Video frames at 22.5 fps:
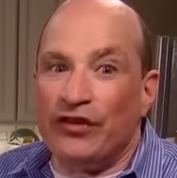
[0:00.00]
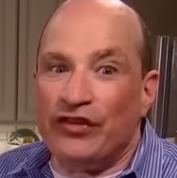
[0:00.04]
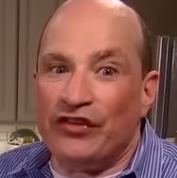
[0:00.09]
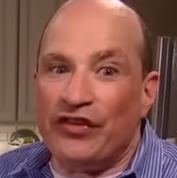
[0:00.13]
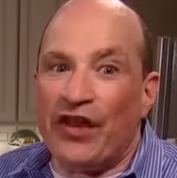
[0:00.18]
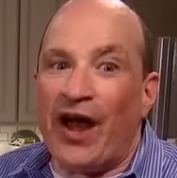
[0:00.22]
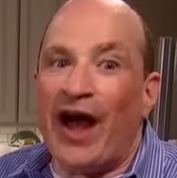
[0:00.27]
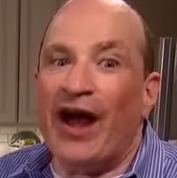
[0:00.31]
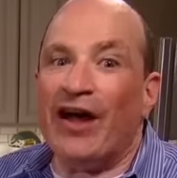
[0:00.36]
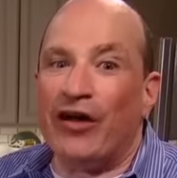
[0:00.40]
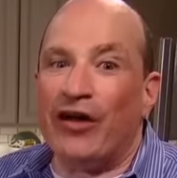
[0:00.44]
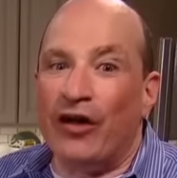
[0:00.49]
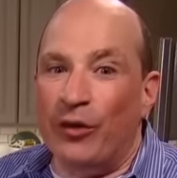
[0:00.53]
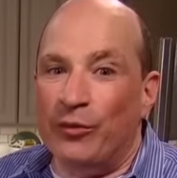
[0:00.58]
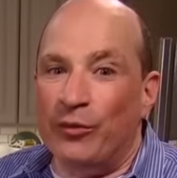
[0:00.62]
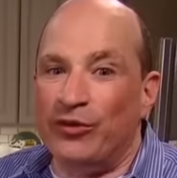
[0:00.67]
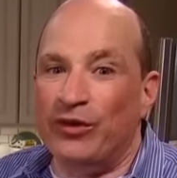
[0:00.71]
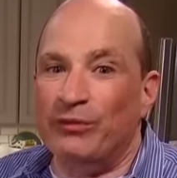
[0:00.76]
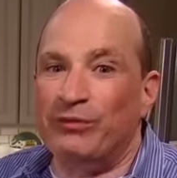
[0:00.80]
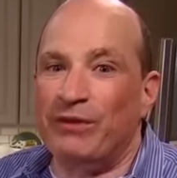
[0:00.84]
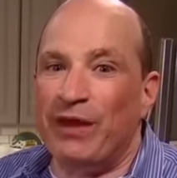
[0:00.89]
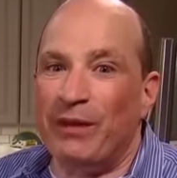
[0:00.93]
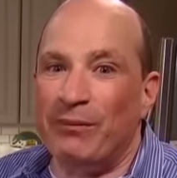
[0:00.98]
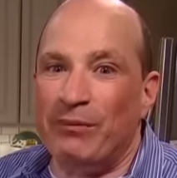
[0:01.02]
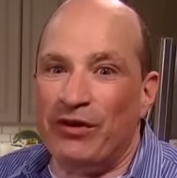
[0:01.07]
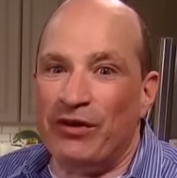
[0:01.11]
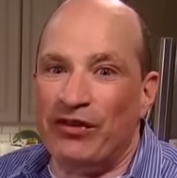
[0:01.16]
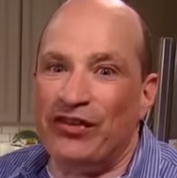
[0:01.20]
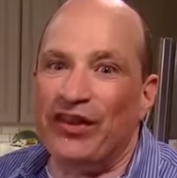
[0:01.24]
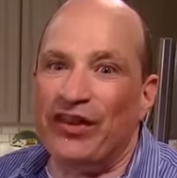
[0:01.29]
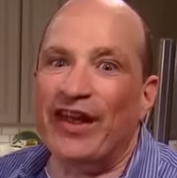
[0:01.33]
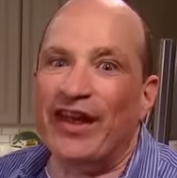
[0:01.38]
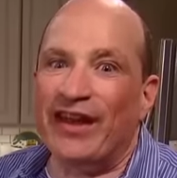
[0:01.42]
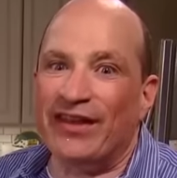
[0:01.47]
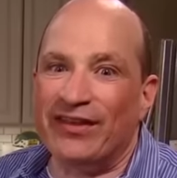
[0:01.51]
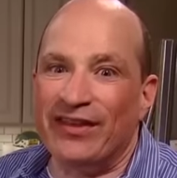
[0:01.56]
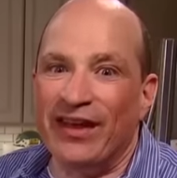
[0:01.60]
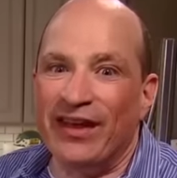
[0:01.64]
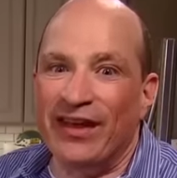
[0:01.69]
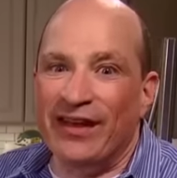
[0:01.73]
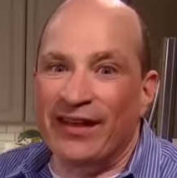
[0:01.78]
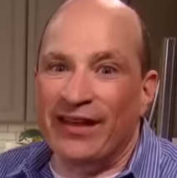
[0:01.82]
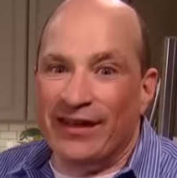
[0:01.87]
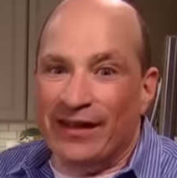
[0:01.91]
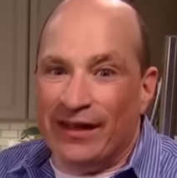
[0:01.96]
who helps with the show by
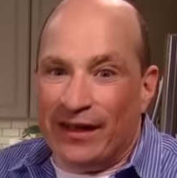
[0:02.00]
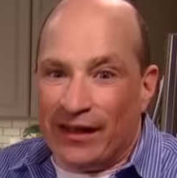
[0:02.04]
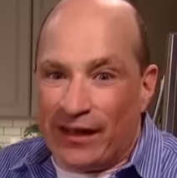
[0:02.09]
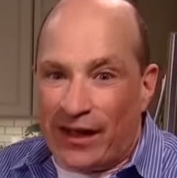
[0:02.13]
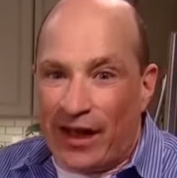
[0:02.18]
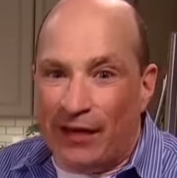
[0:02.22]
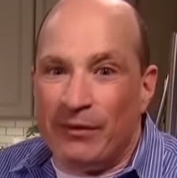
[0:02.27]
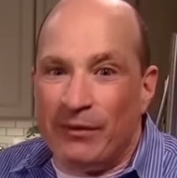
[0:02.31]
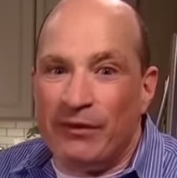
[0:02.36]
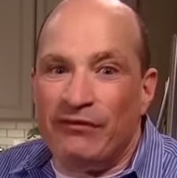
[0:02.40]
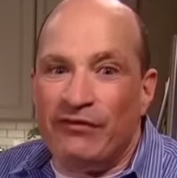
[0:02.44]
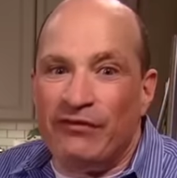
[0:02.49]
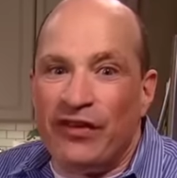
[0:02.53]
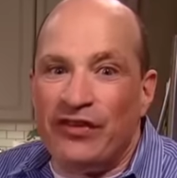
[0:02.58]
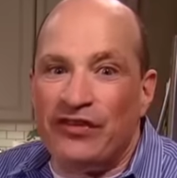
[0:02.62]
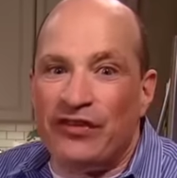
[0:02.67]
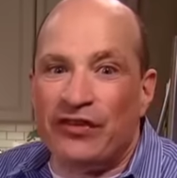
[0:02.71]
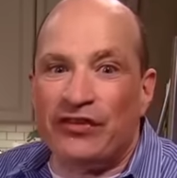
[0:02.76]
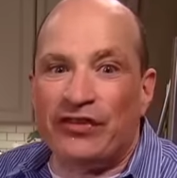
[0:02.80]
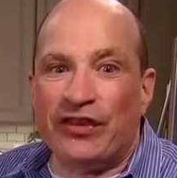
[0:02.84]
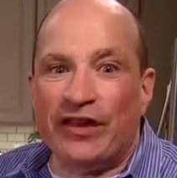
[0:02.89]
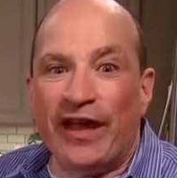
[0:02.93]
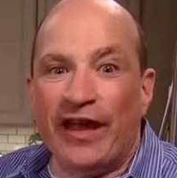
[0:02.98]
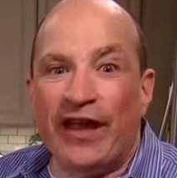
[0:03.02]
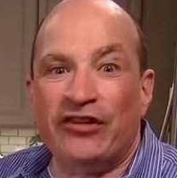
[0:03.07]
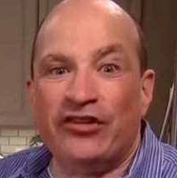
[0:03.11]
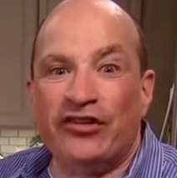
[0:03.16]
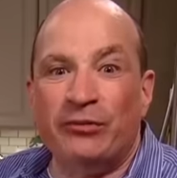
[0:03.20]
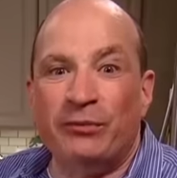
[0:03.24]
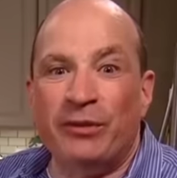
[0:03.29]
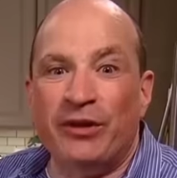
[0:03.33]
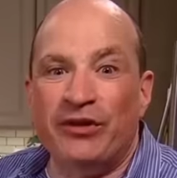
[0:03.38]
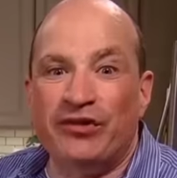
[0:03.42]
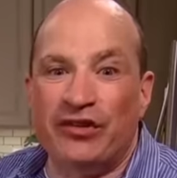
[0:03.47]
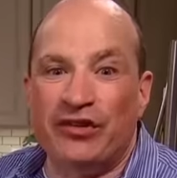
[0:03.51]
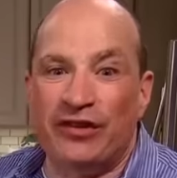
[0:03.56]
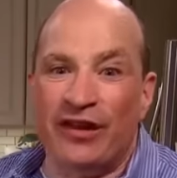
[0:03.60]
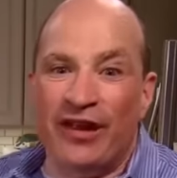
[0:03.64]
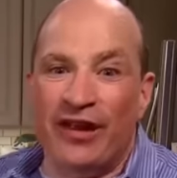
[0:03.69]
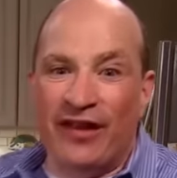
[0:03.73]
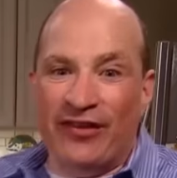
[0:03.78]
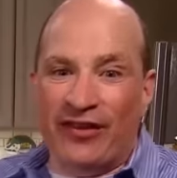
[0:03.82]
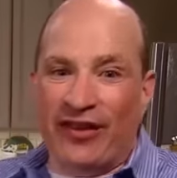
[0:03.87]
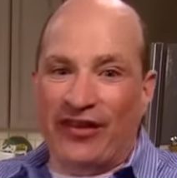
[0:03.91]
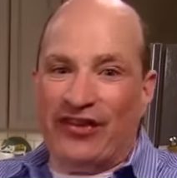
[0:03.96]
proofreading scripts and meeting with the
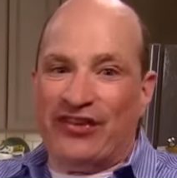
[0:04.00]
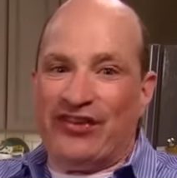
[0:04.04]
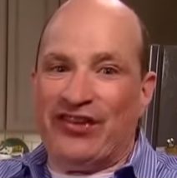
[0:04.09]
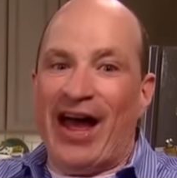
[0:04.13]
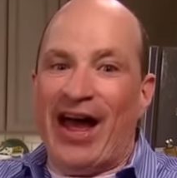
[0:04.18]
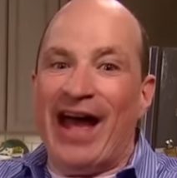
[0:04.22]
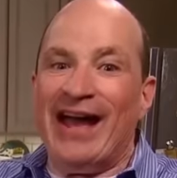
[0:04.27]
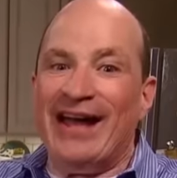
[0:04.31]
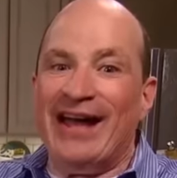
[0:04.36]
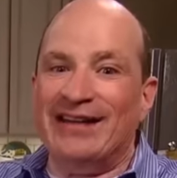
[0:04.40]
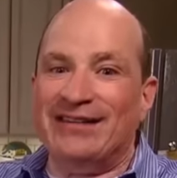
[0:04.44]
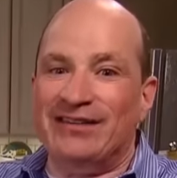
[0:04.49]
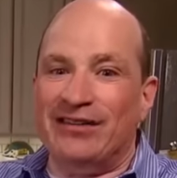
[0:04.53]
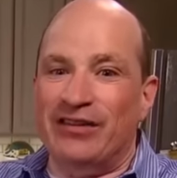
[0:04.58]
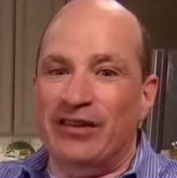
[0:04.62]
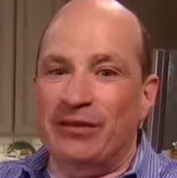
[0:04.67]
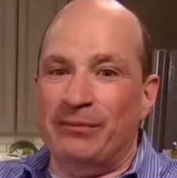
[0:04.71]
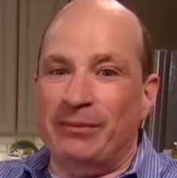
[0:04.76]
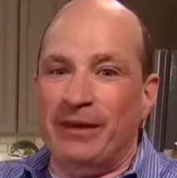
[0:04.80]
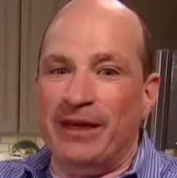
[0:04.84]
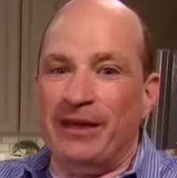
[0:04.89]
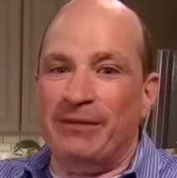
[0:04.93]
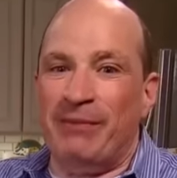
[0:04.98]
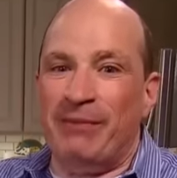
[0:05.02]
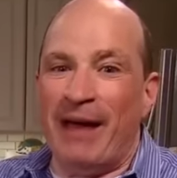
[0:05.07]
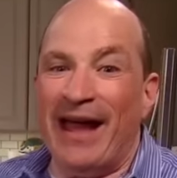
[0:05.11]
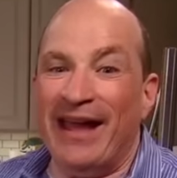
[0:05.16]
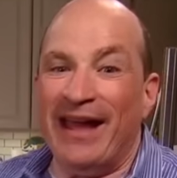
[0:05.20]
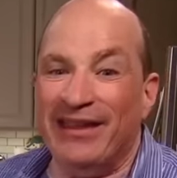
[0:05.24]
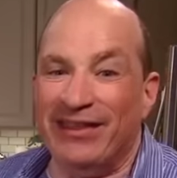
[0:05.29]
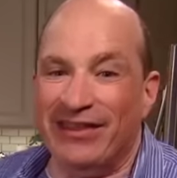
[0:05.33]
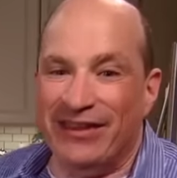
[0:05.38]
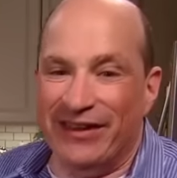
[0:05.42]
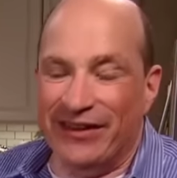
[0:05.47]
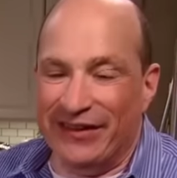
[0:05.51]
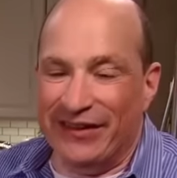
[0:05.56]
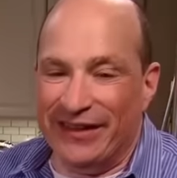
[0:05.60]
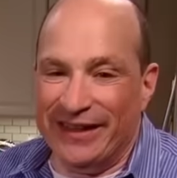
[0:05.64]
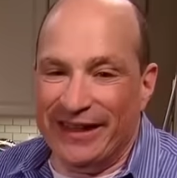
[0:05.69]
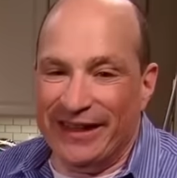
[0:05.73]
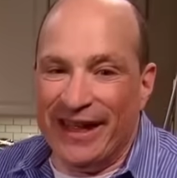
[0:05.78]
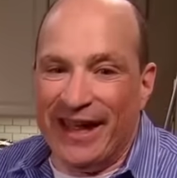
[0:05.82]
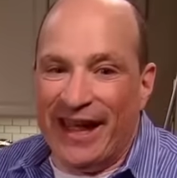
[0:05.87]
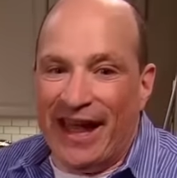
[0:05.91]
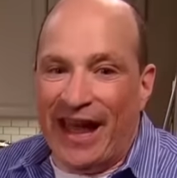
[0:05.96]
producers, writers,
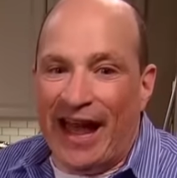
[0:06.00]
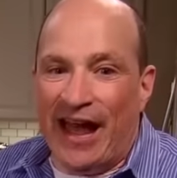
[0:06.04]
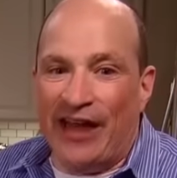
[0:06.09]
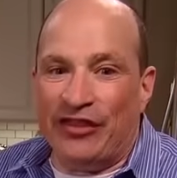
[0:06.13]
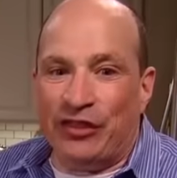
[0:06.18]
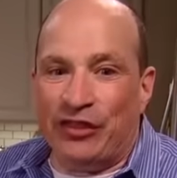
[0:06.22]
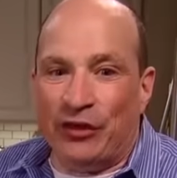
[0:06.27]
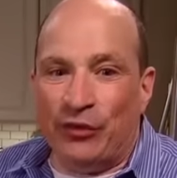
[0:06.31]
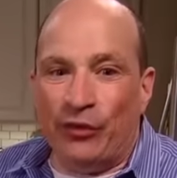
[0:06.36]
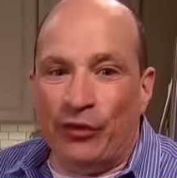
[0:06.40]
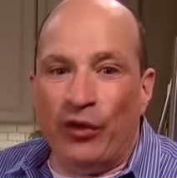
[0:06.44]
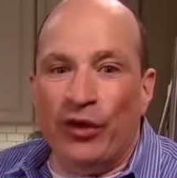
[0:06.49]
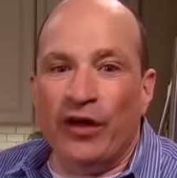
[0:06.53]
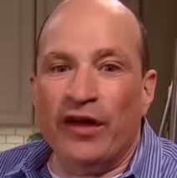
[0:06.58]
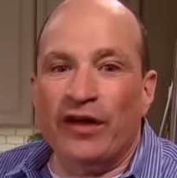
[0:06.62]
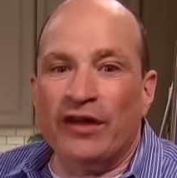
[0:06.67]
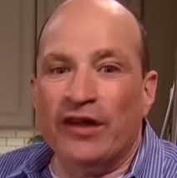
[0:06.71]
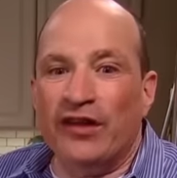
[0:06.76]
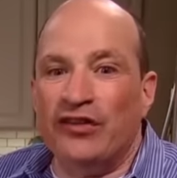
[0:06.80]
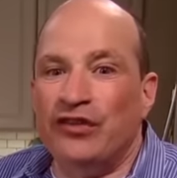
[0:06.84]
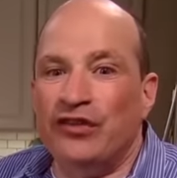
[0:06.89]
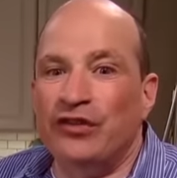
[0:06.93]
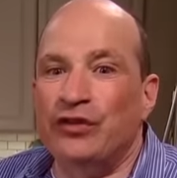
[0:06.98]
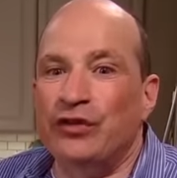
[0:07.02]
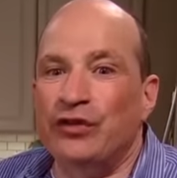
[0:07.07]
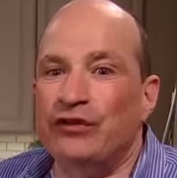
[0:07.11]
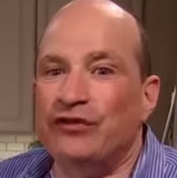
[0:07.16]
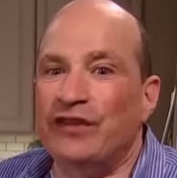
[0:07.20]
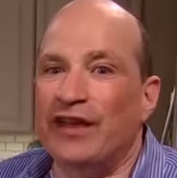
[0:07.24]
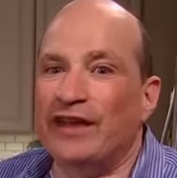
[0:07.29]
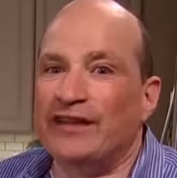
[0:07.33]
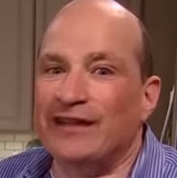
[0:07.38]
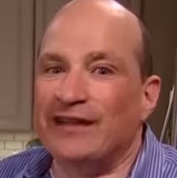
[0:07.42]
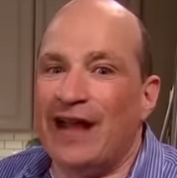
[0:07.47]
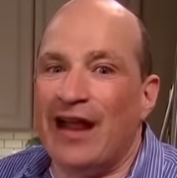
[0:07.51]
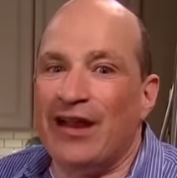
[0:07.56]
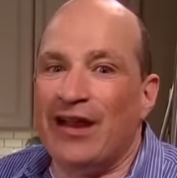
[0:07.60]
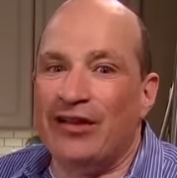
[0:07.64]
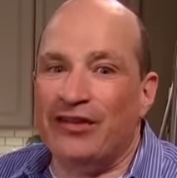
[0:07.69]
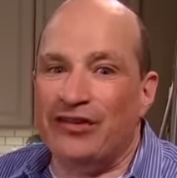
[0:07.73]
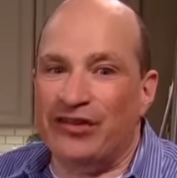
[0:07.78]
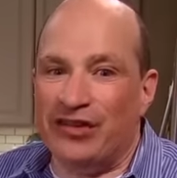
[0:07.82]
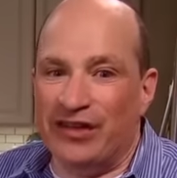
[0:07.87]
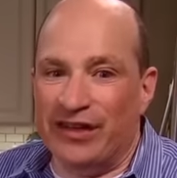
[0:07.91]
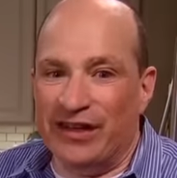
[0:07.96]
actors, set directors, prop masters,
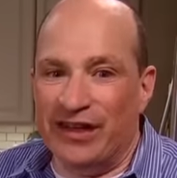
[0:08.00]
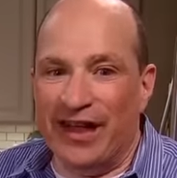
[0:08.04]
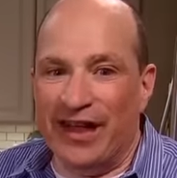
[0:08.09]
and other